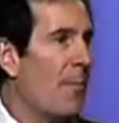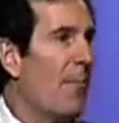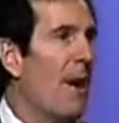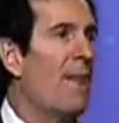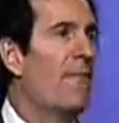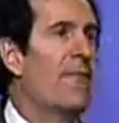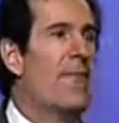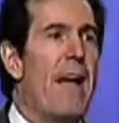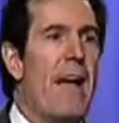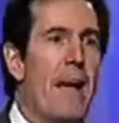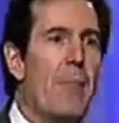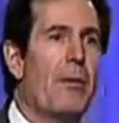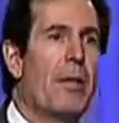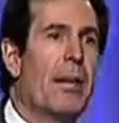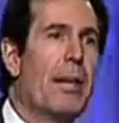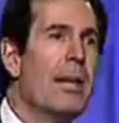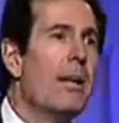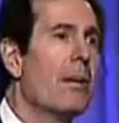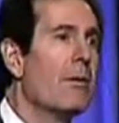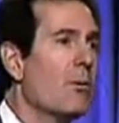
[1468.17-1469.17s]
my
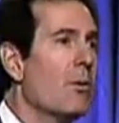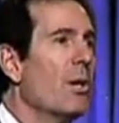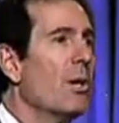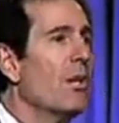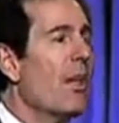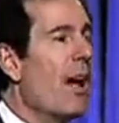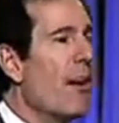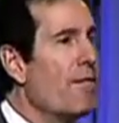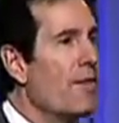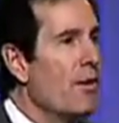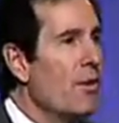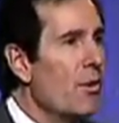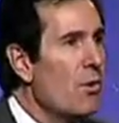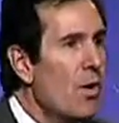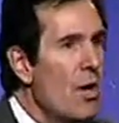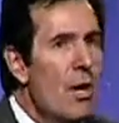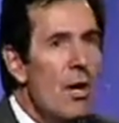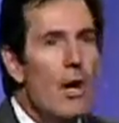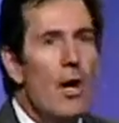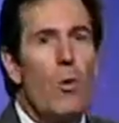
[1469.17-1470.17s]
family. We love you.
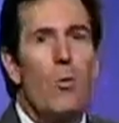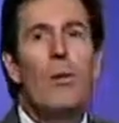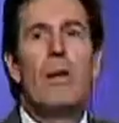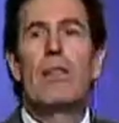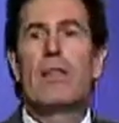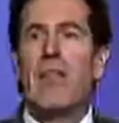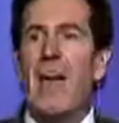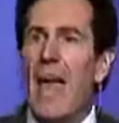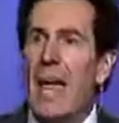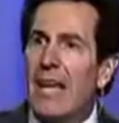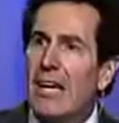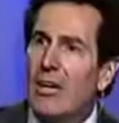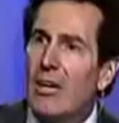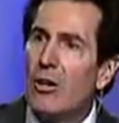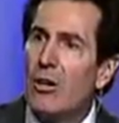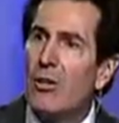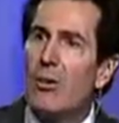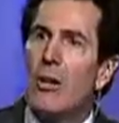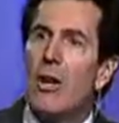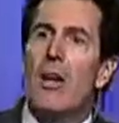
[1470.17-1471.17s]
We thank
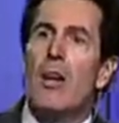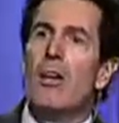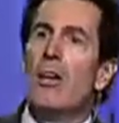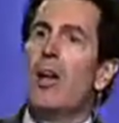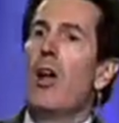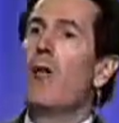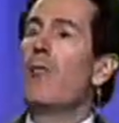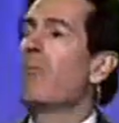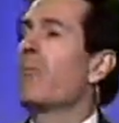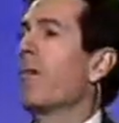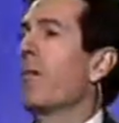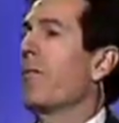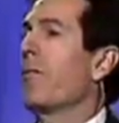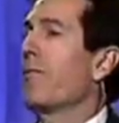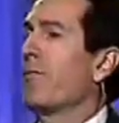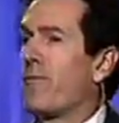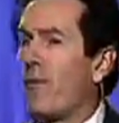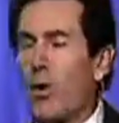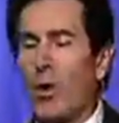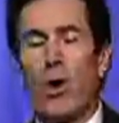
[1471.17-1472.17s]
you,
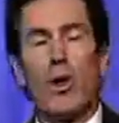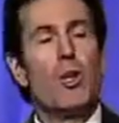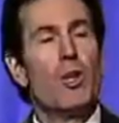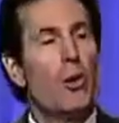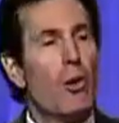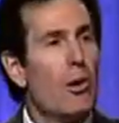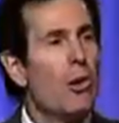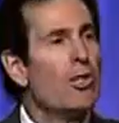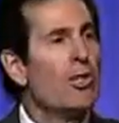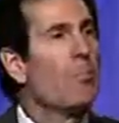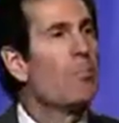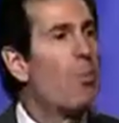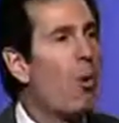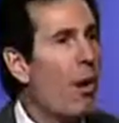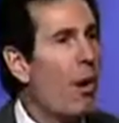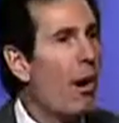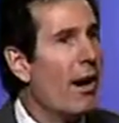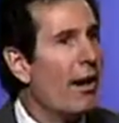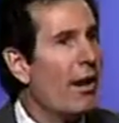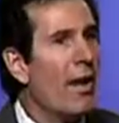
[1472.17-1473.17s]
for your
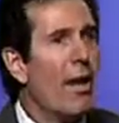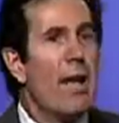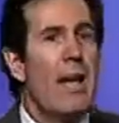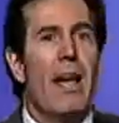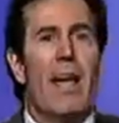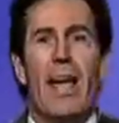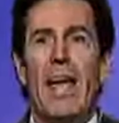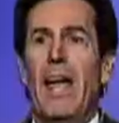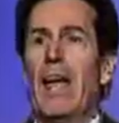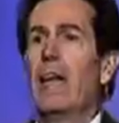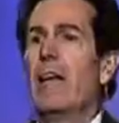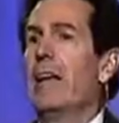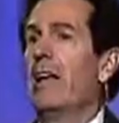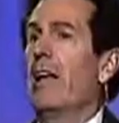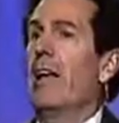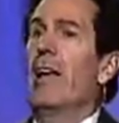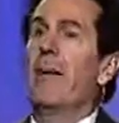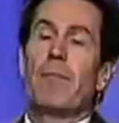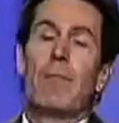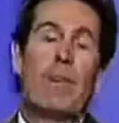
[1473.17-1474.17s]
support. And
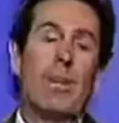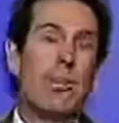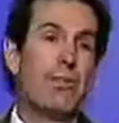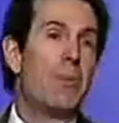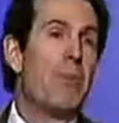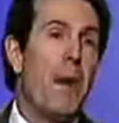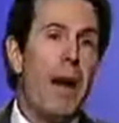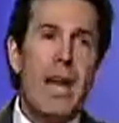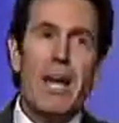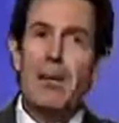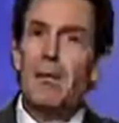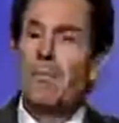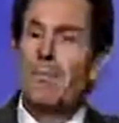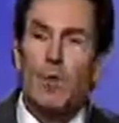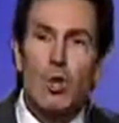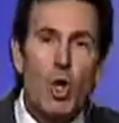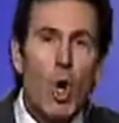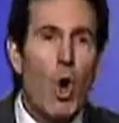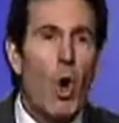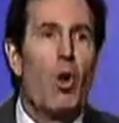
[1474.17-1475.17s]
it's my
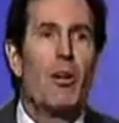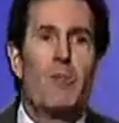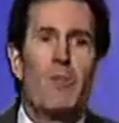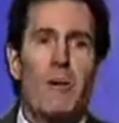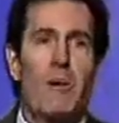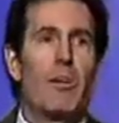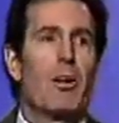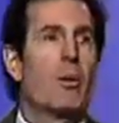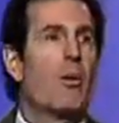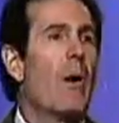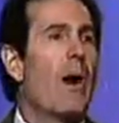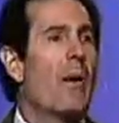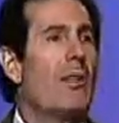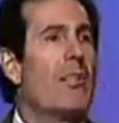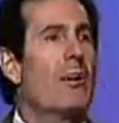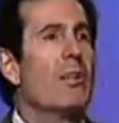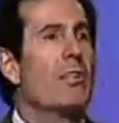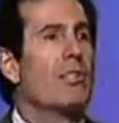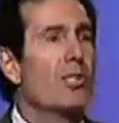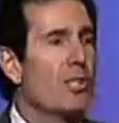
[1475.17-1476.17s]
goal to be able to go out
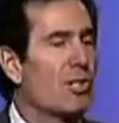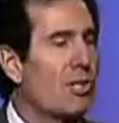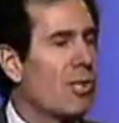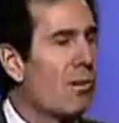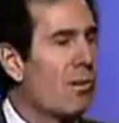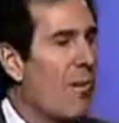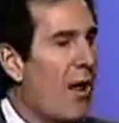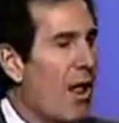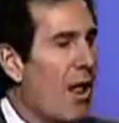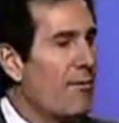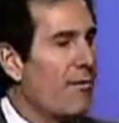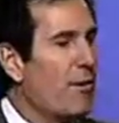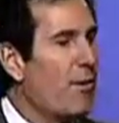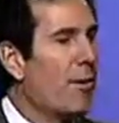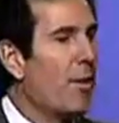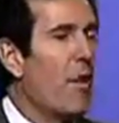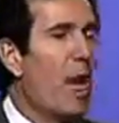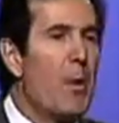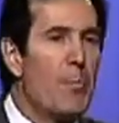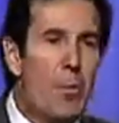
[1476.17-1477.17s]
there and serve all of you
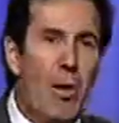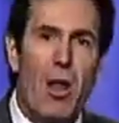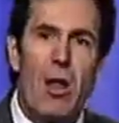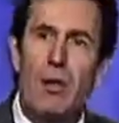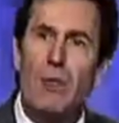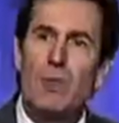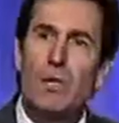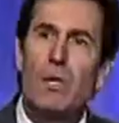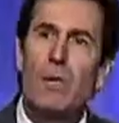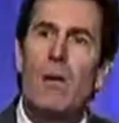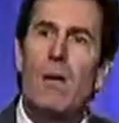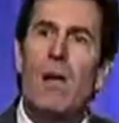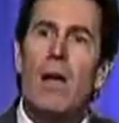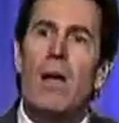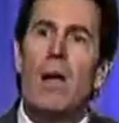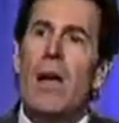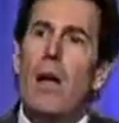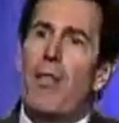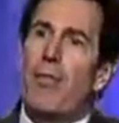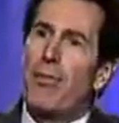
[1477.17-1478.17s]
and help all of you.
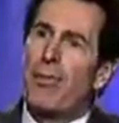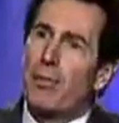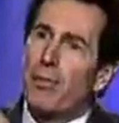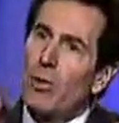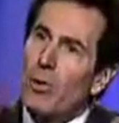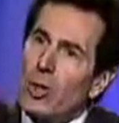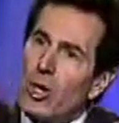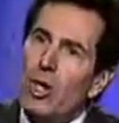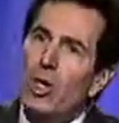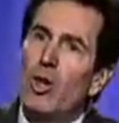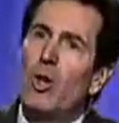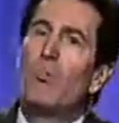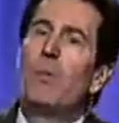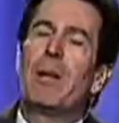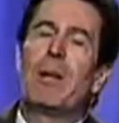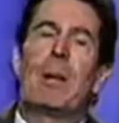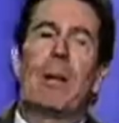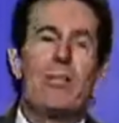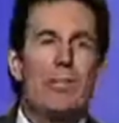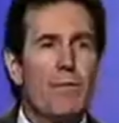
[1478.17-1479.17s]
And through you,
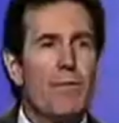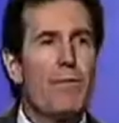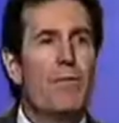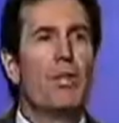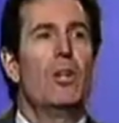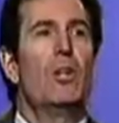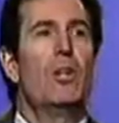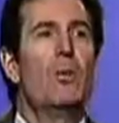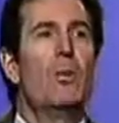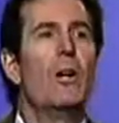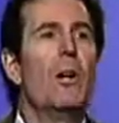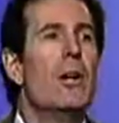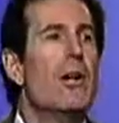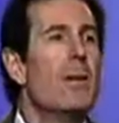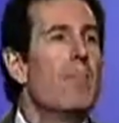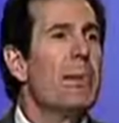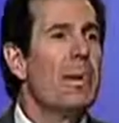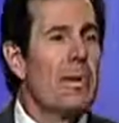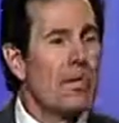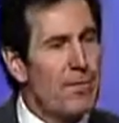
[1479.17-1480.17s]
because
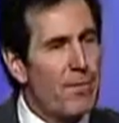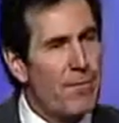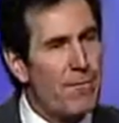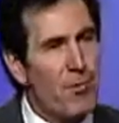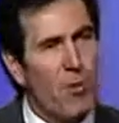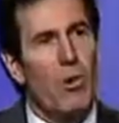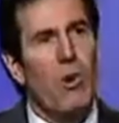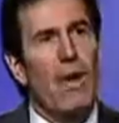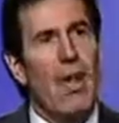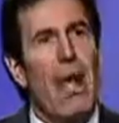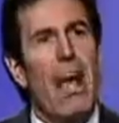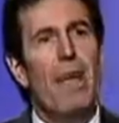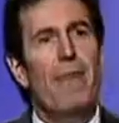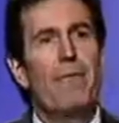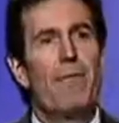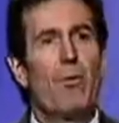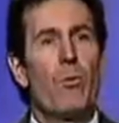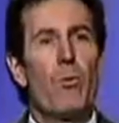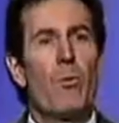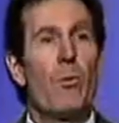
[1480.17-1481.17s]
of For Life,
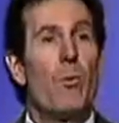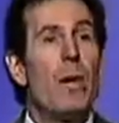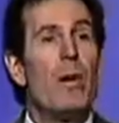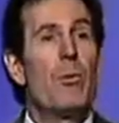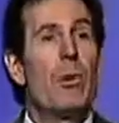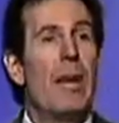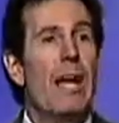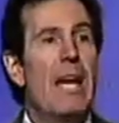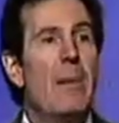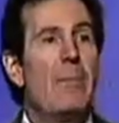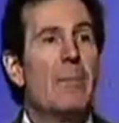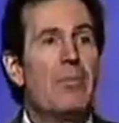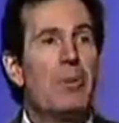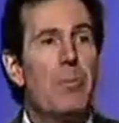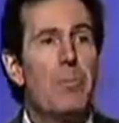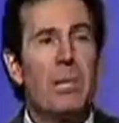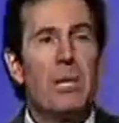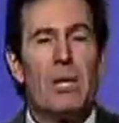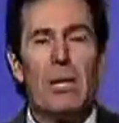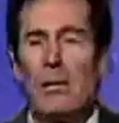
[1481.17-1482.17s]
we were able to
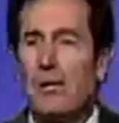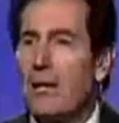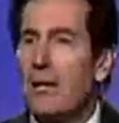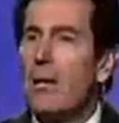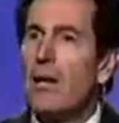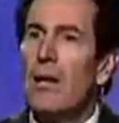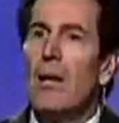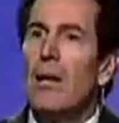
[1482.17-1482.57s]
build